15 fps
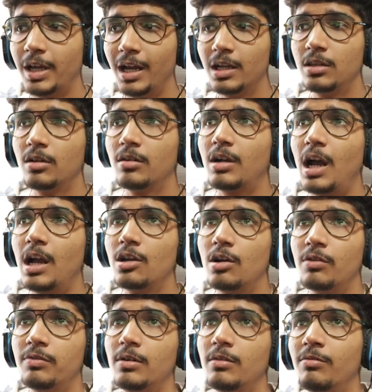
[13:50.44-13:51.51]
get the
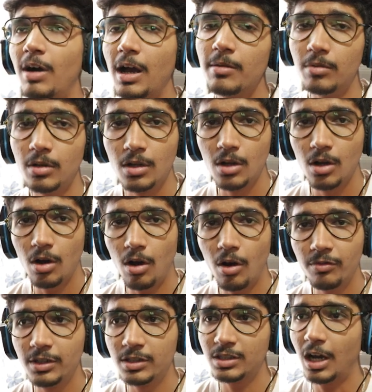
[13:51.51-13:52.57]
kind of a vibe
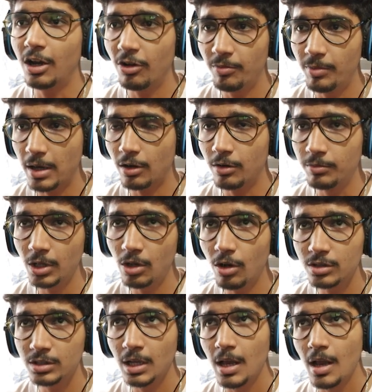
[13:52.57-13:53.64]
of this kind of background,
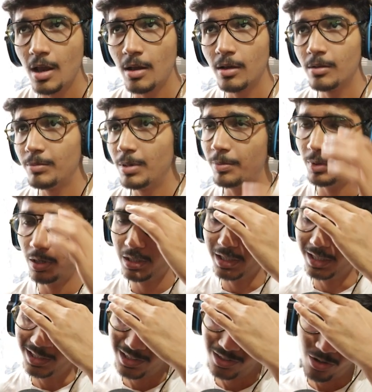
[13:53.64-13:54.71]
because people
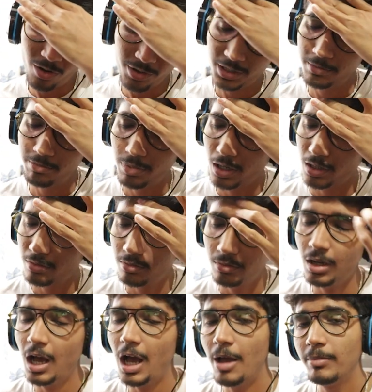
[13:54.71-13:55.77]
ignore it. But
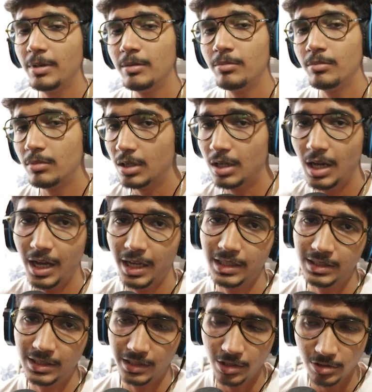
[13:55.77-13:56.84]
I mean
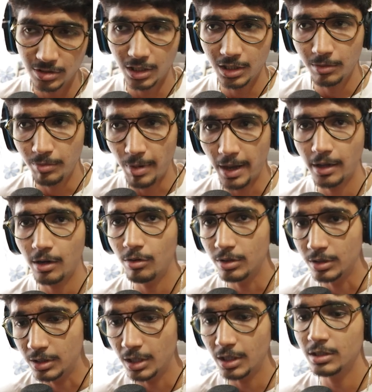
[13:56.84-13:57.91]
guys, literally
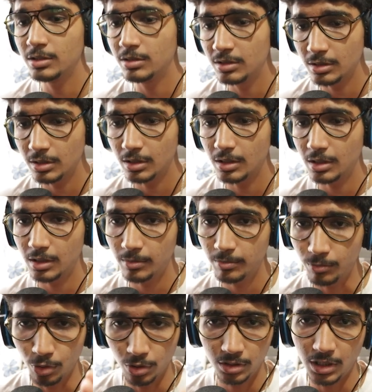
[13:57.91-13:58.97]
background does
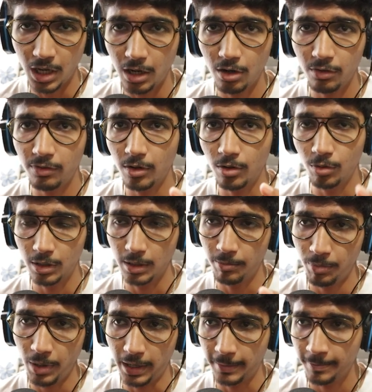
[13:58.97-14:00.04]
put kind of a good
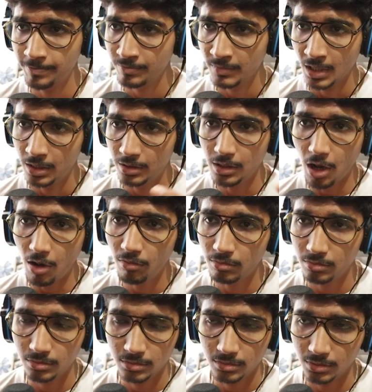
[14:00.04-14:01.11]
impact.
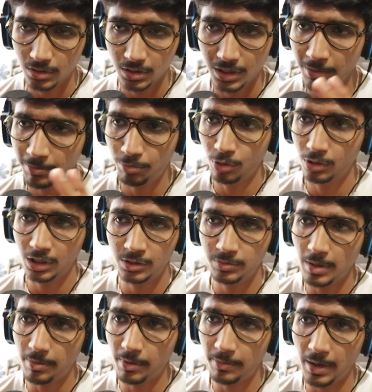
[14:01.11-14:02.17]
Now he put
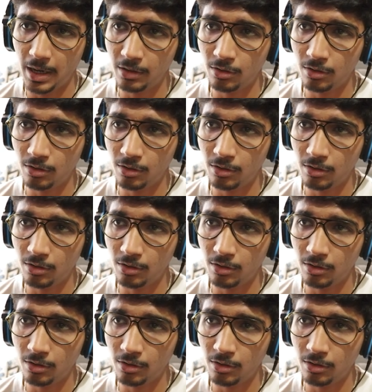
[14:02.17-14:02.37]
this paper